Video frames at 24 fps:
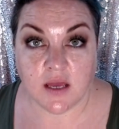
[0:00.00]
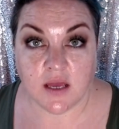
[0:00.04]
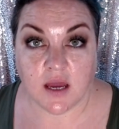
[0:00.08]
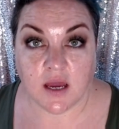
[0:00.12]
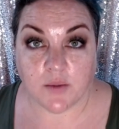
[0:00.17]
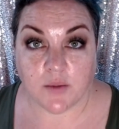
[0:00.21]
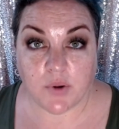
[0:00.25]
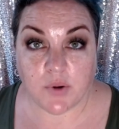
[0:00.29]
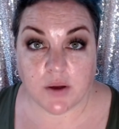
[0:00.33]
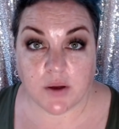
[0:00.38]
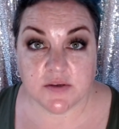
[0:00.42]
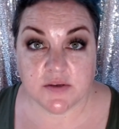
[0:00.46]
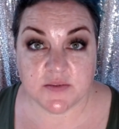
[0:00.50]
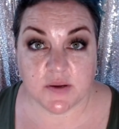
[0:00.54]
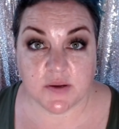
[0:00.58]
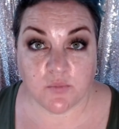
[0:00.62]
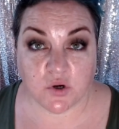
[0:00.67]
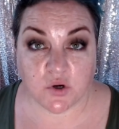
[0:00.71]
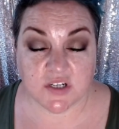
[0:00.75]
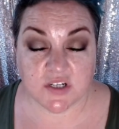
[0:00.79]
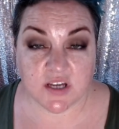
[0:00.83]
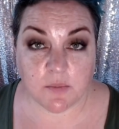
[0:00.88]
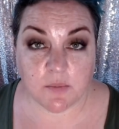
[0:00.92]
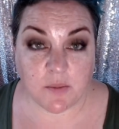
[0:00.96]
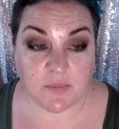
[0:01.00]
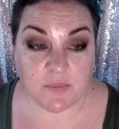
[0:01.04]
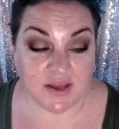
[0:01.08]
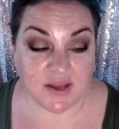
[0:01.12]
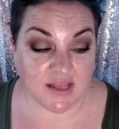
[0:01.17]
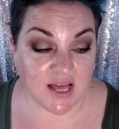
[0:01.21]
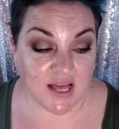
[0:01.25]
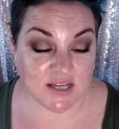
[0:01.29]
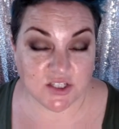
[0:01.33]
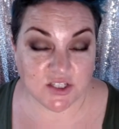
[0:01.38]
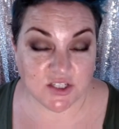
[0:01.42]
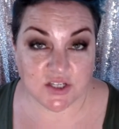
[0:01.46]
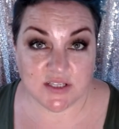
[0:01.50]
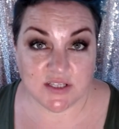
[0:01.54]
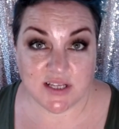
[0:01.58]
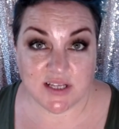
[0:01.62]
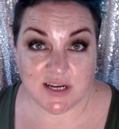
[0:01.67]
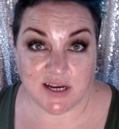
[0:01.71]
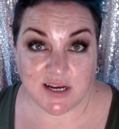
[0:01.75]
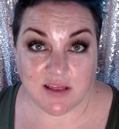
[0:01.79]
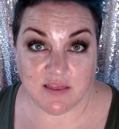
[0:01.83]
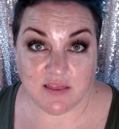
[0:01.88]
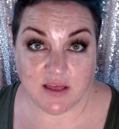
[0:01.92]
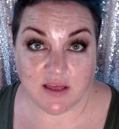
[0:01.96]
probably spend more time on my lashes than
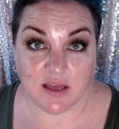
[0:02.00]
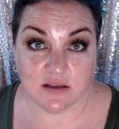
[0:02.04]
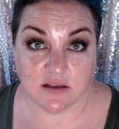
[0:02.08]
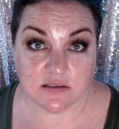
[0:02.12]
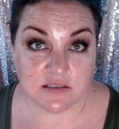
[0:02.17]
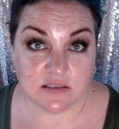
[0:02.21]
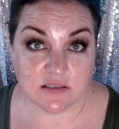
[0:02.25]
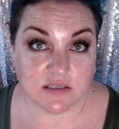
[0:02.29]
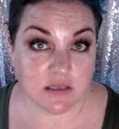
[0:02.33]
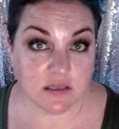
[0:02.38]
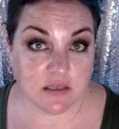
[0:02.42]
anything else.